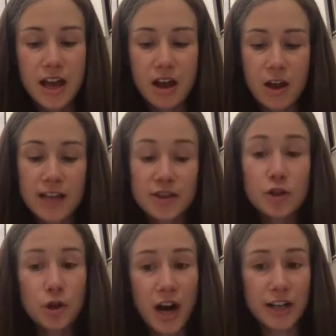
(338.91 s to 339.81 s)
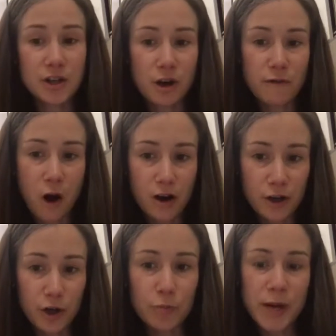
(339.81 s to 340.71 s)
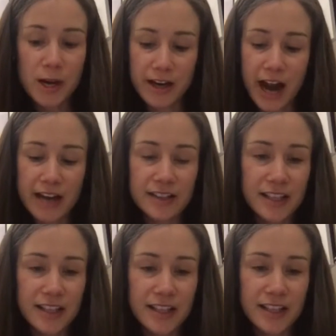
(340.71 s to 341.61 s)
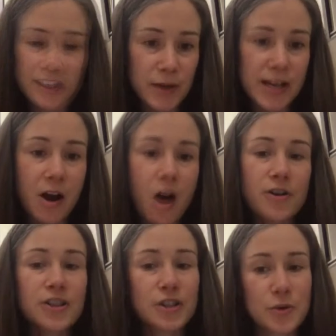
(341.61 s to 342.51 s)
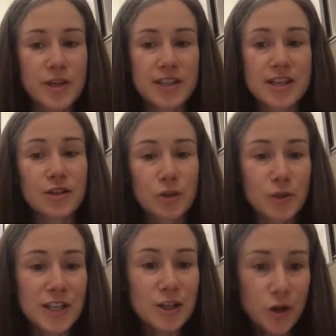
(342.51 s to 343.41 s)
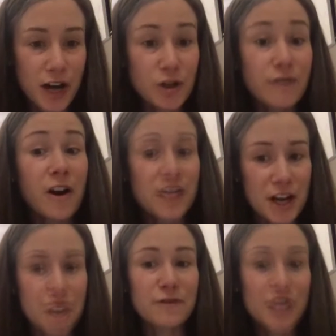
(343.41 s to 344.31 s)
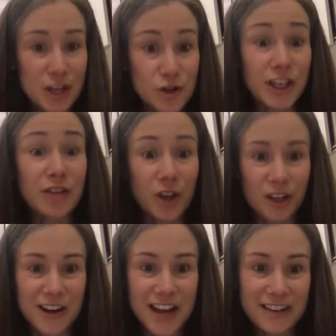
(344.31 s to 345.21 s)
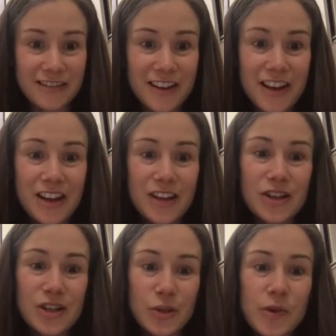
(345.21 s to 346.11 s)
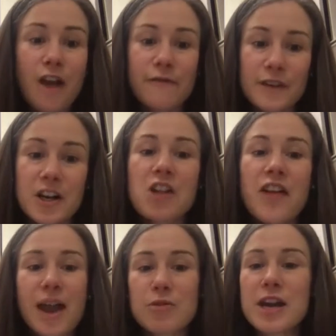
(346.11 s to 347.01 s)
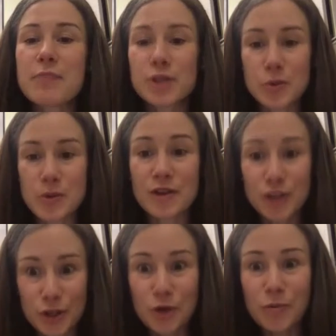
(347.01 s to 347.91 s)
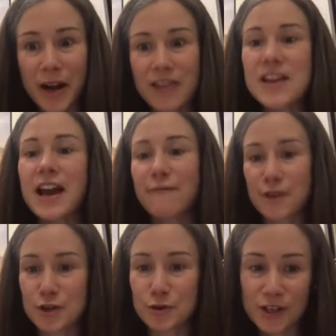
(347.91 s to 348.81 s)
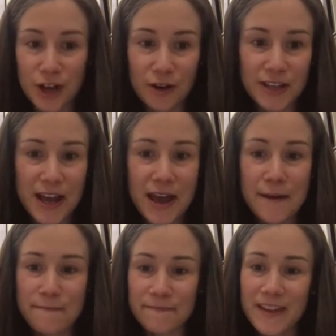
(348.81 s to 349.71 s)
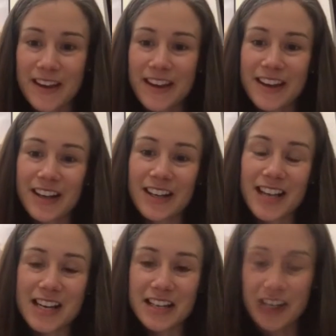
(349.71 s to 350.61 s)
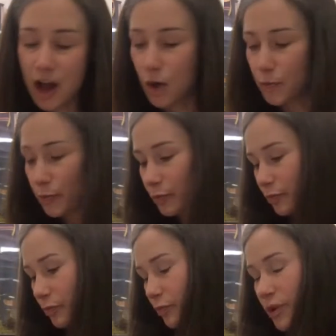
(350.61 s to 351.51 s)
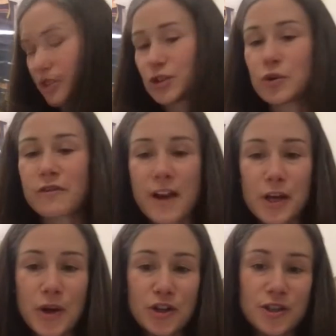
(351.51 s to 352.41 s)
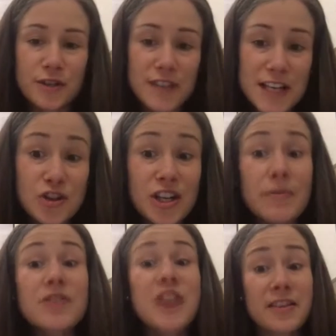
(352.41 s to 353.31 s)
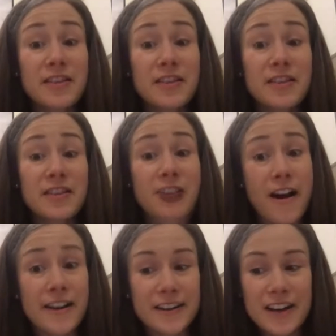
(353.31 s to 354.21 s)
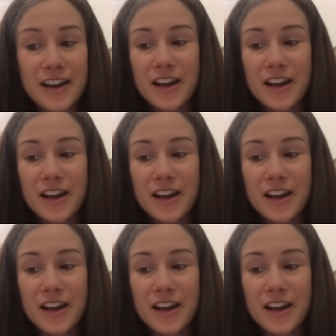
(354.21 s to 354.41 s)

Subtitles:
is the director of our group here in ITS, but he also is the associate director of our Center for Teaching and Learning. So we often collaborate between the two, but I think I first reached out to him because I needed help with student evaluations of teaching. But then later on,